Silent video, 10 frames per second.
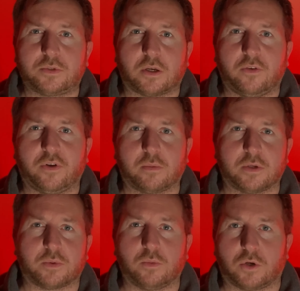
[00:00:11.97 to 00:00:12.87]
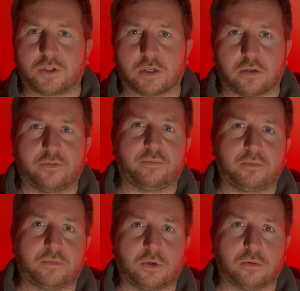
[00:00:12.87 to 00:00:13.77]
So if anybody's been watching, I
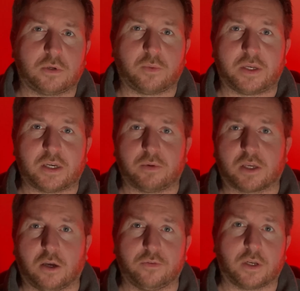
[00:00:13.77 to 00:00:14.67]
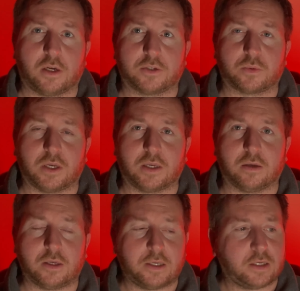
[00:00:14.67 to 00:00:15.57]
went down with COVID last week,
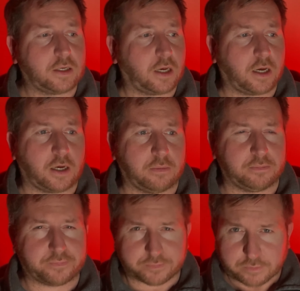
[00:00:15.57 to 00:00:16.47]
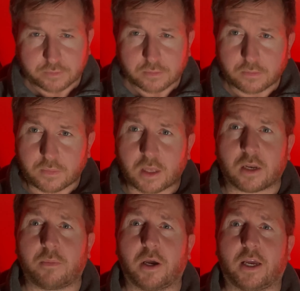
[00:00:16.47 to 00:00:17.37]
and
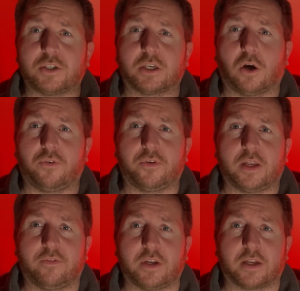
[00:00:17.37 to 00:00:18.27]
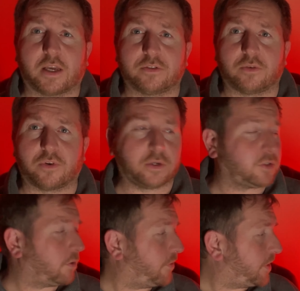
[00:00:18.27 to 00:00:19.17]
I might actually cough every now and again, so I'm very
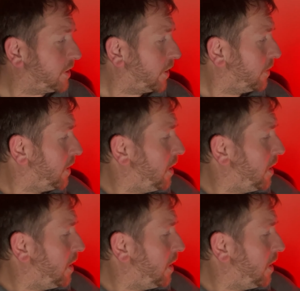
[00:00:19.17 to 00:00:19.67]
sorry if I do.